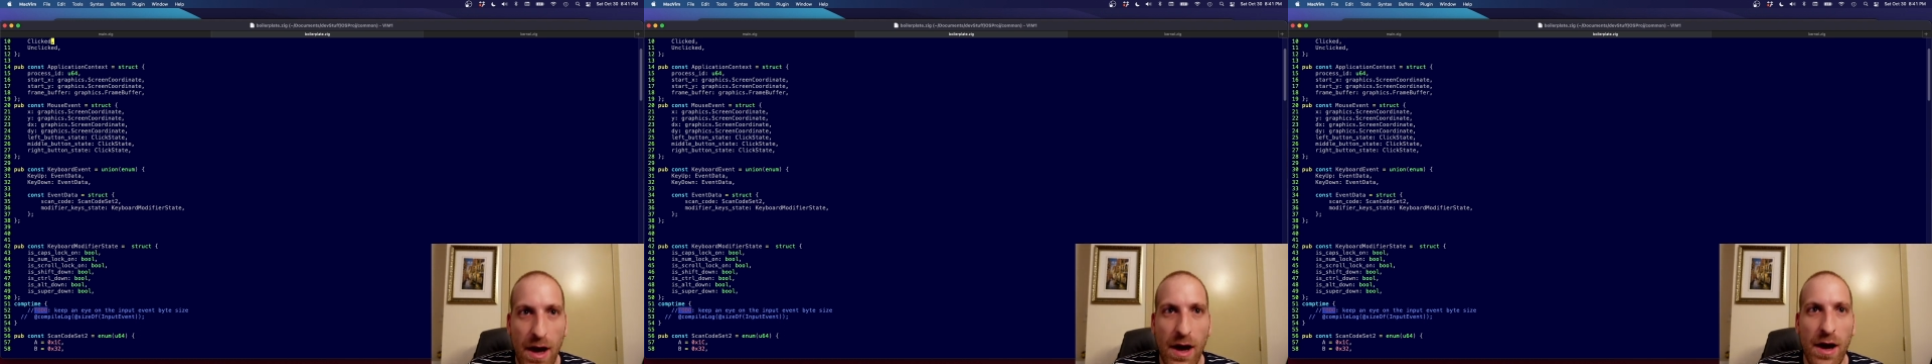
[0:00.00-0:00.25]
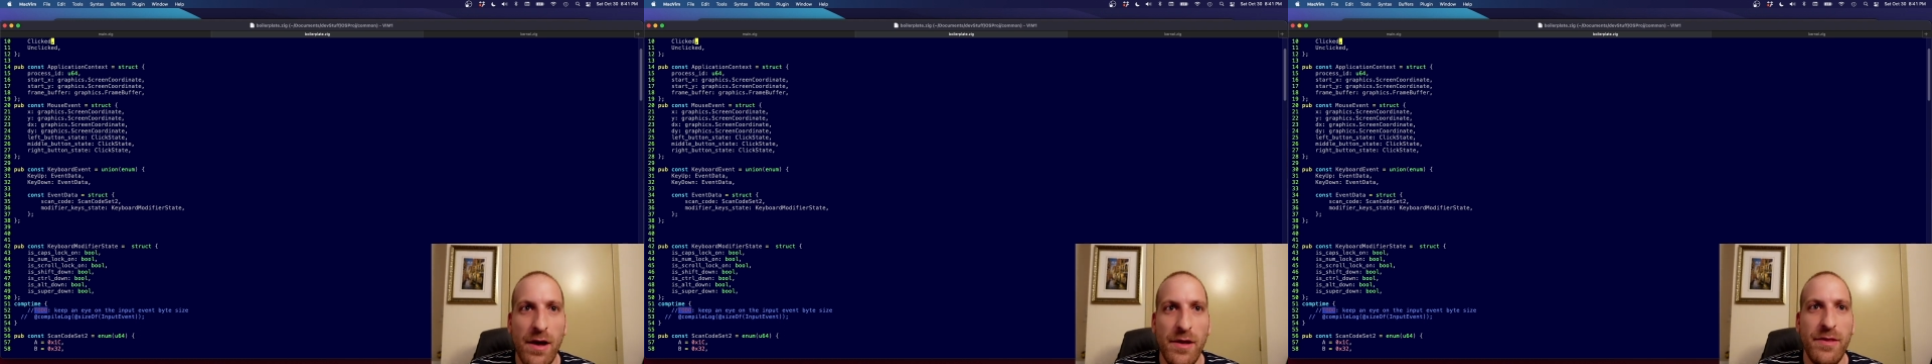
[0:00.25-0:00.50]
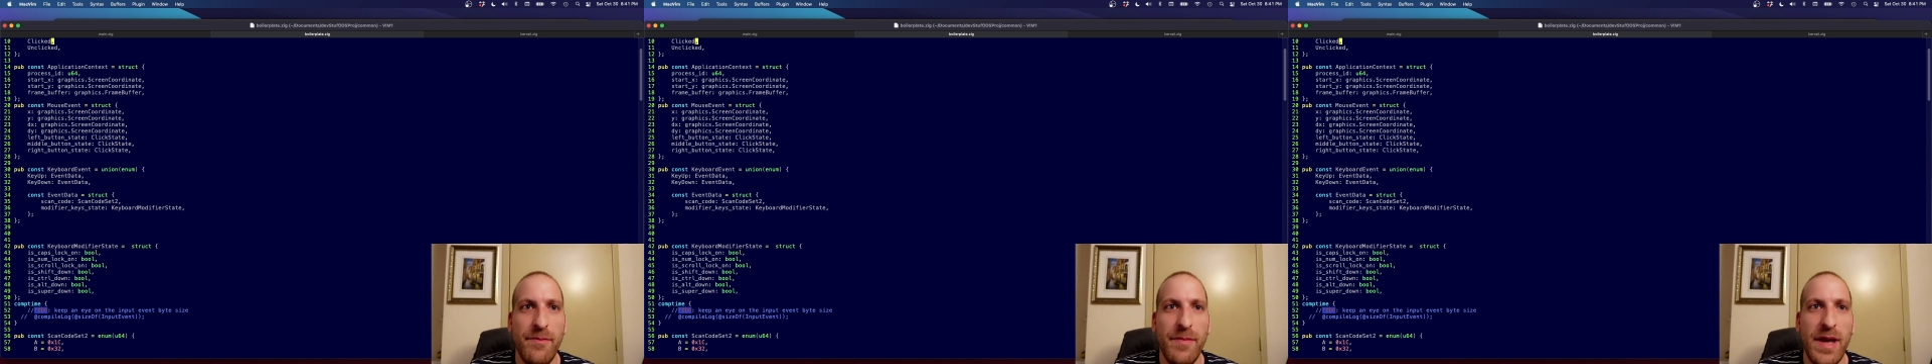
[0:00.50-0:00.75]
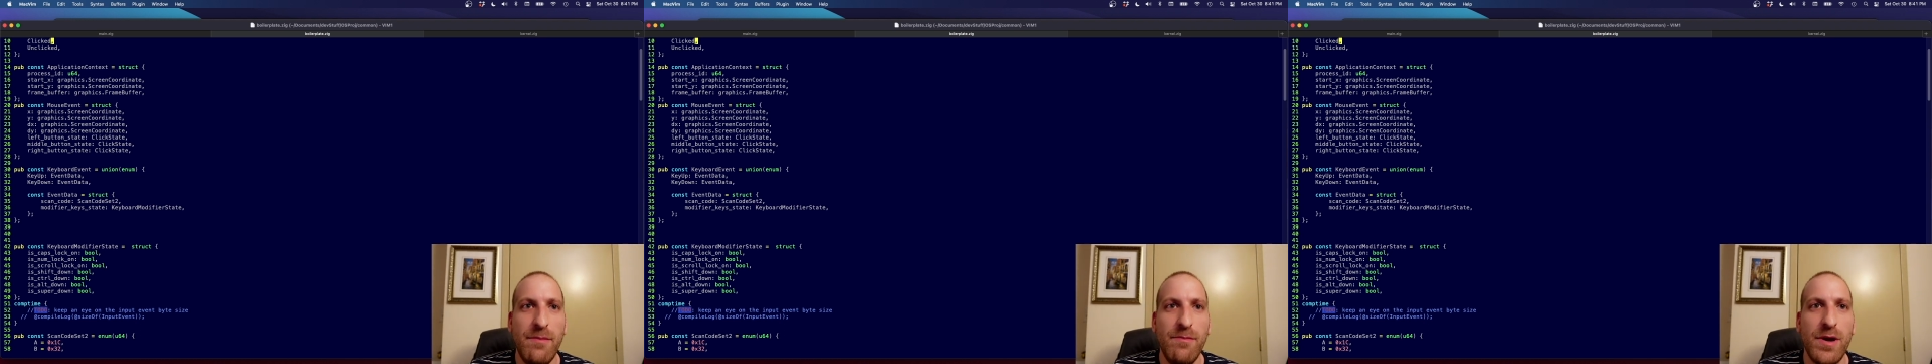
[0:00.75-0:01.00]
The
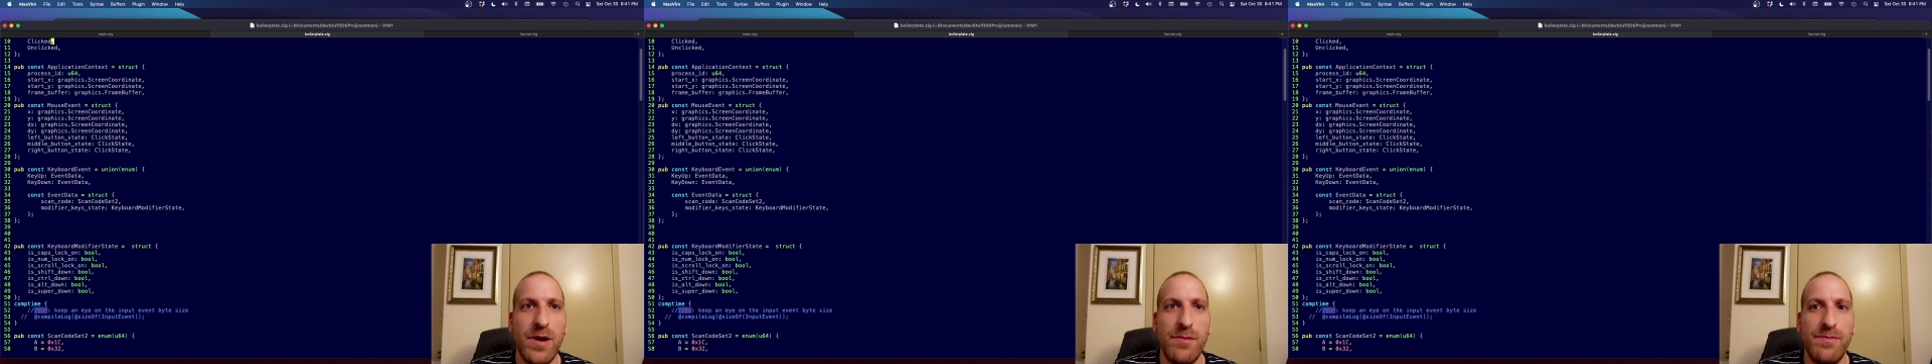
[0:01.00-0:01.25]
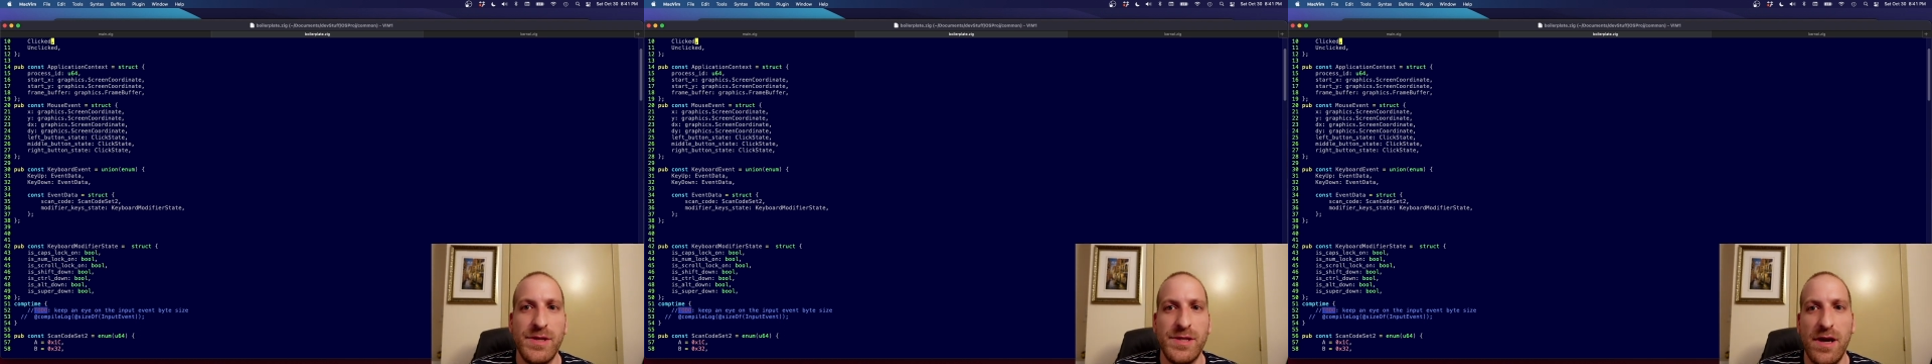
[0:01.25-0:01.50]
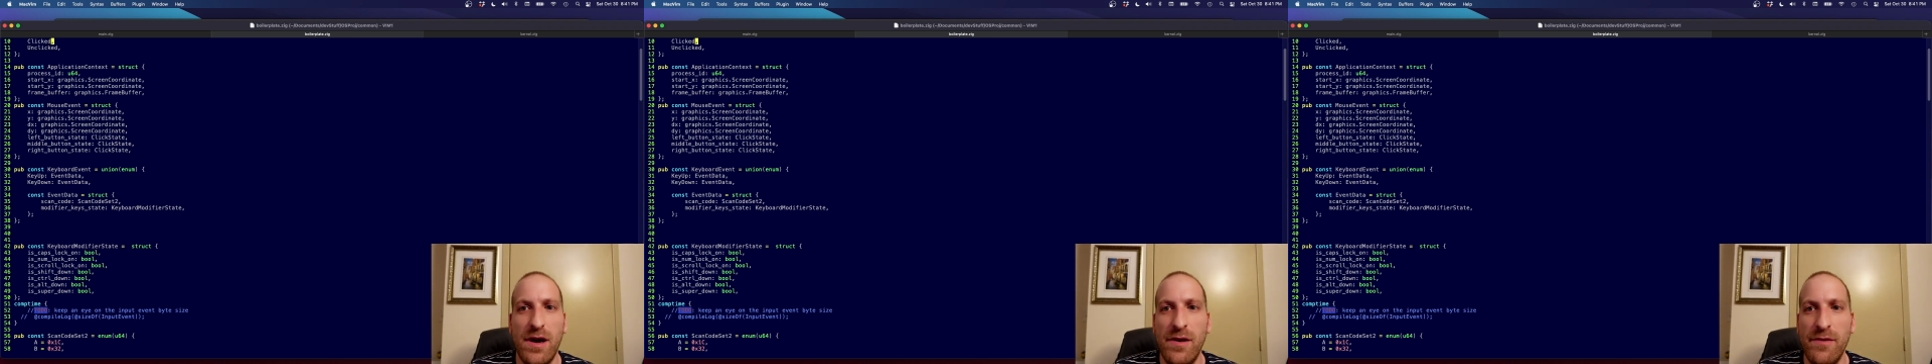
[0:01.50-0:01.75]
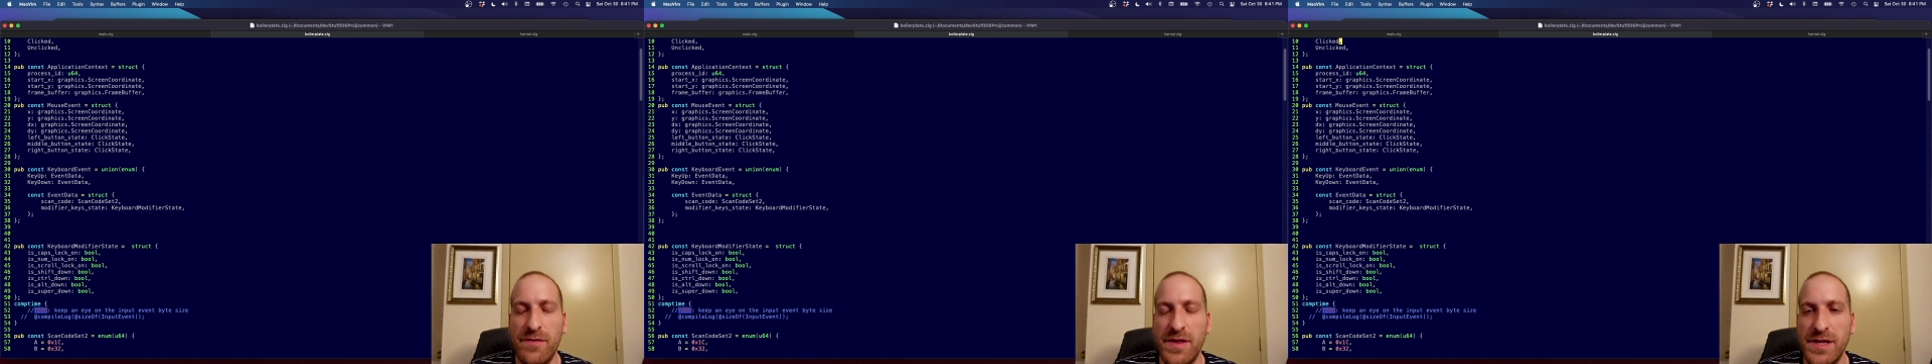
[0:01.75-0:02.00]
main purpose
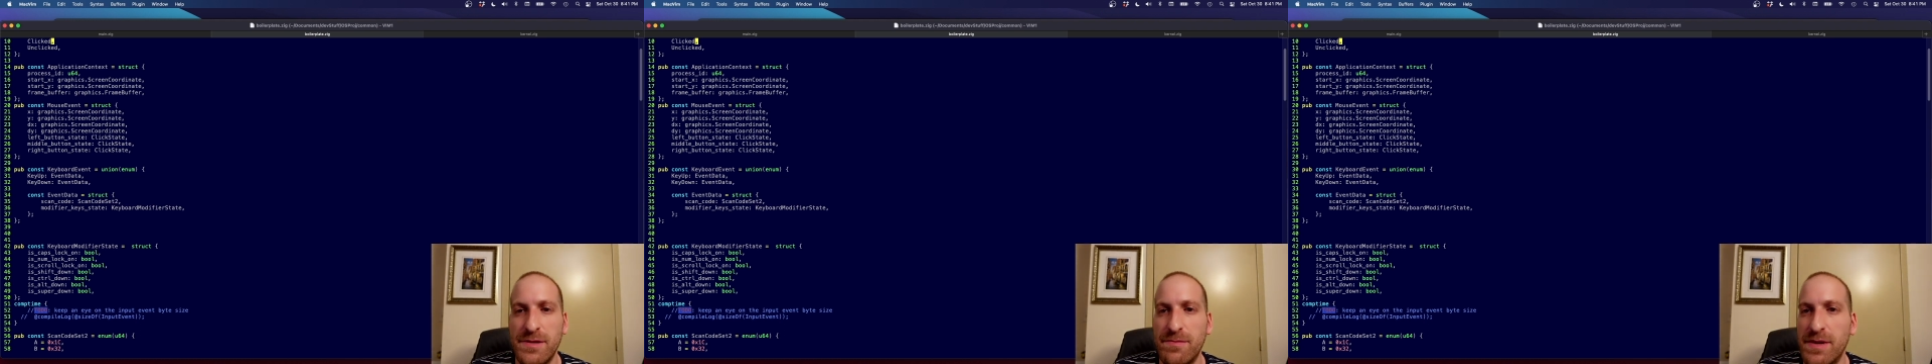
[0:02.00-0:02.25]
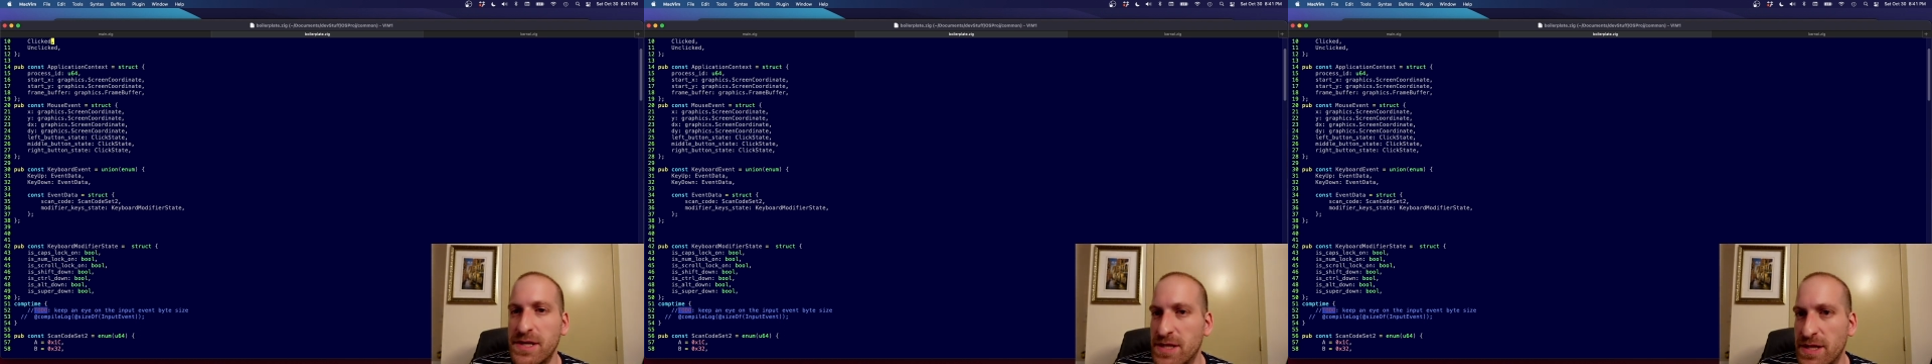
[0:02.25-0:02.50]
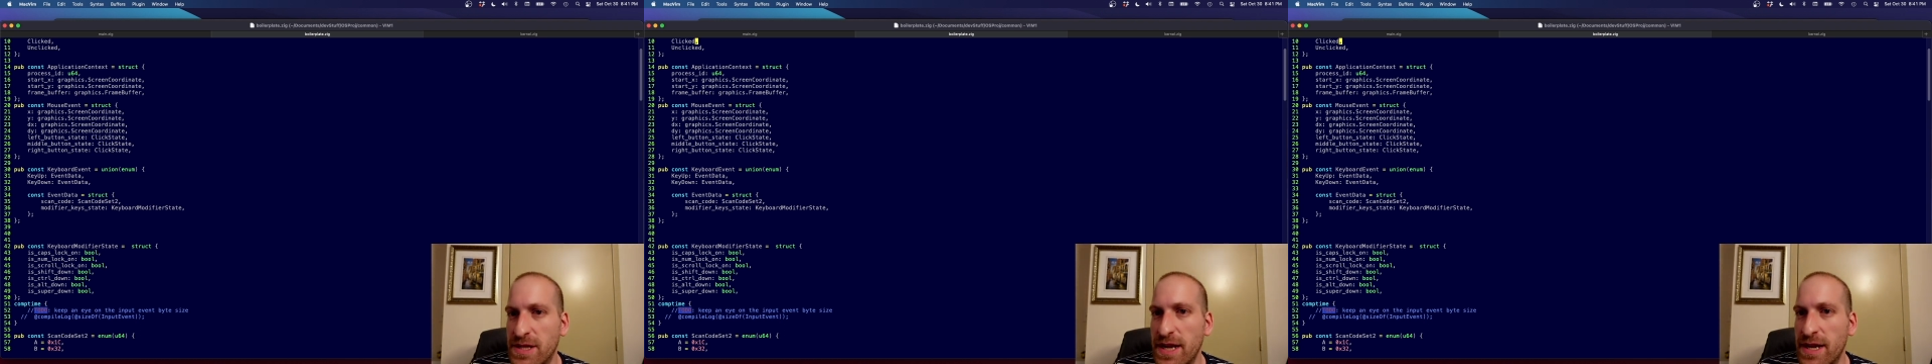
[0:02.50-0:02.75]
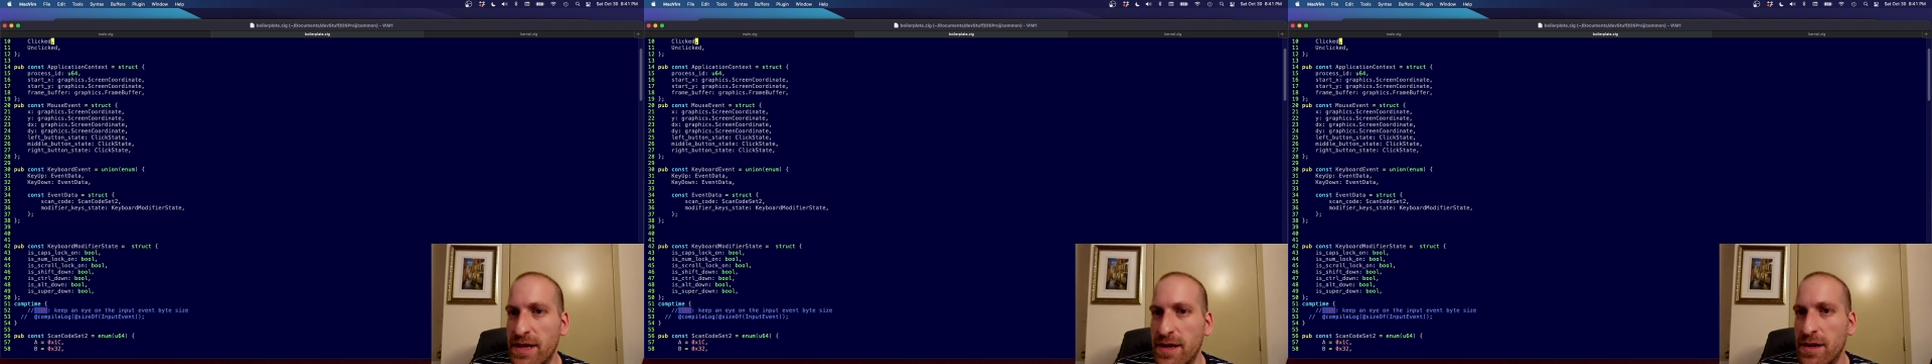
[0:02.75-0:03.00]
of this piece of
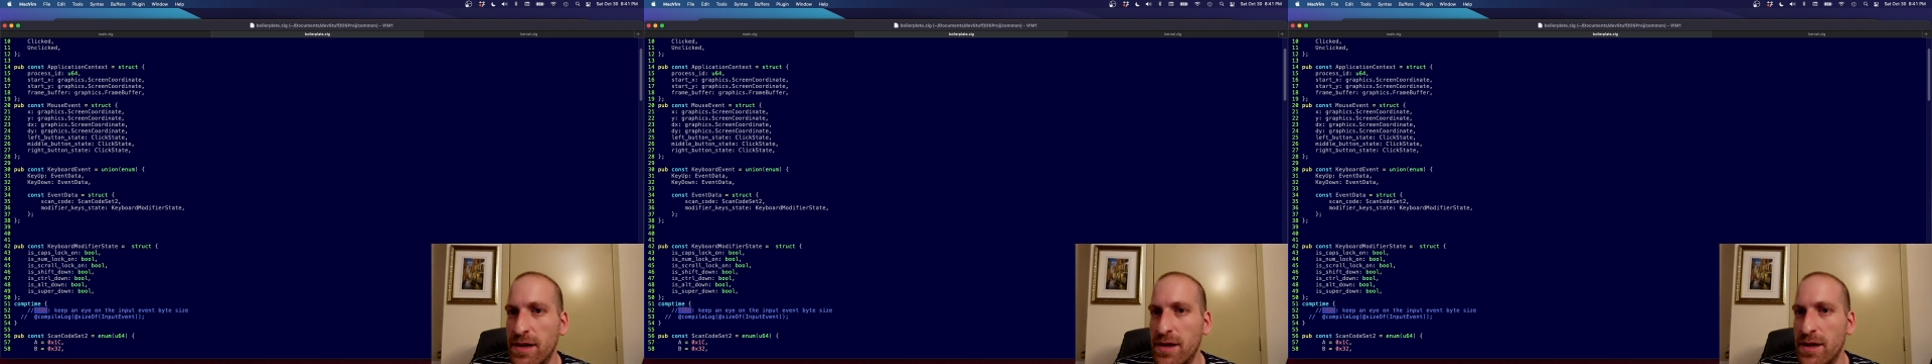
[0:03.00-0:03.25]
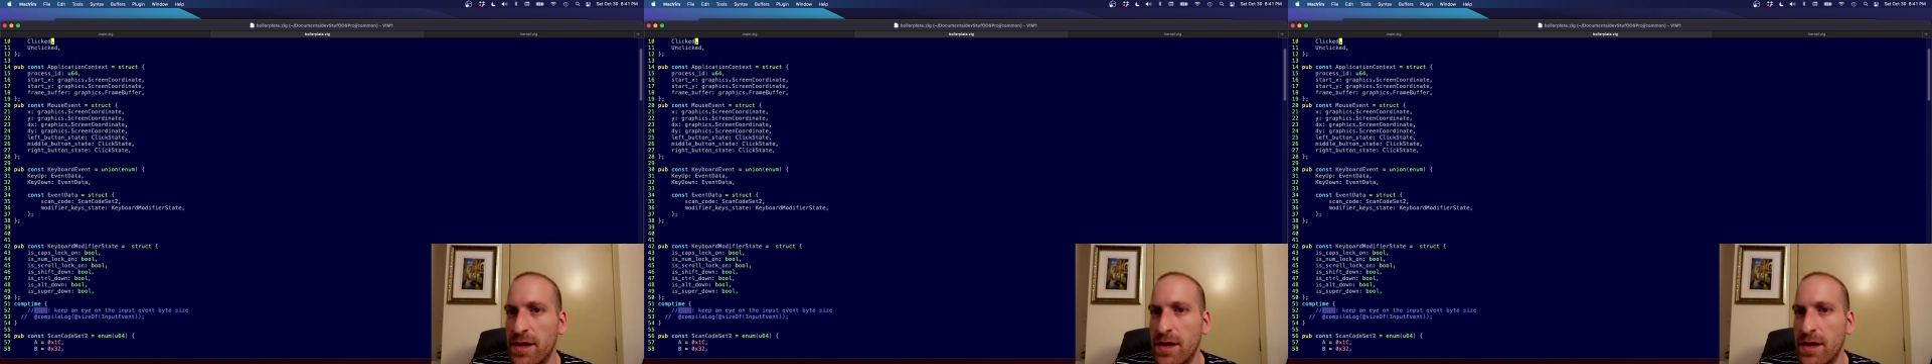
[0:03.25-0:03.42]
data